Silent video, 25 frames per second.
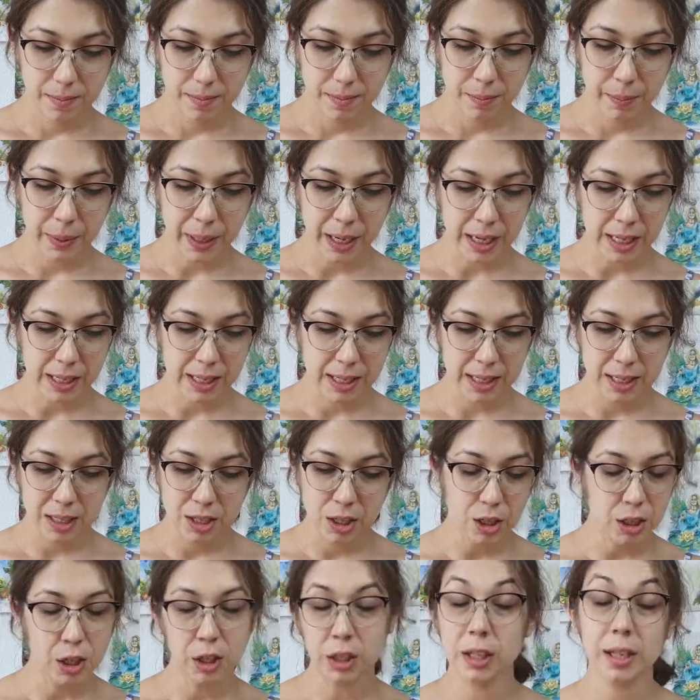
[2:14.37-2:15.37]
because it's
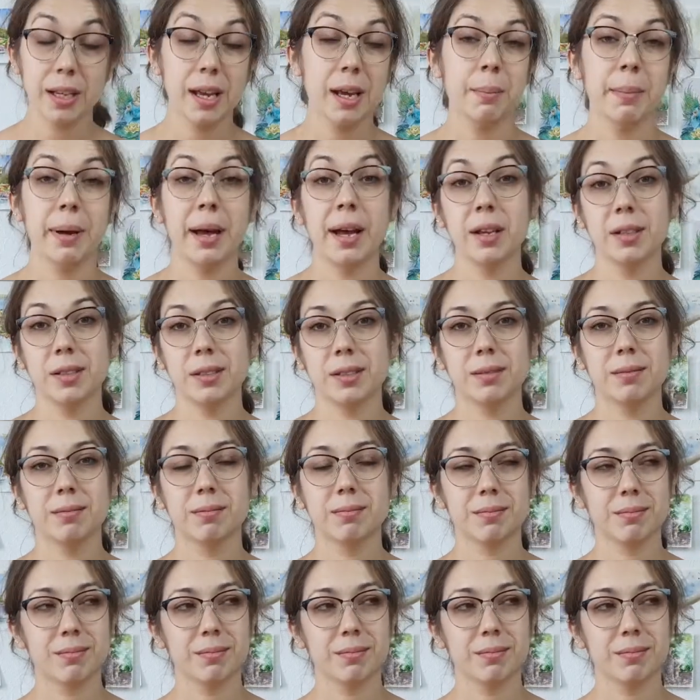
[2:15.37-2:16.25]
not only about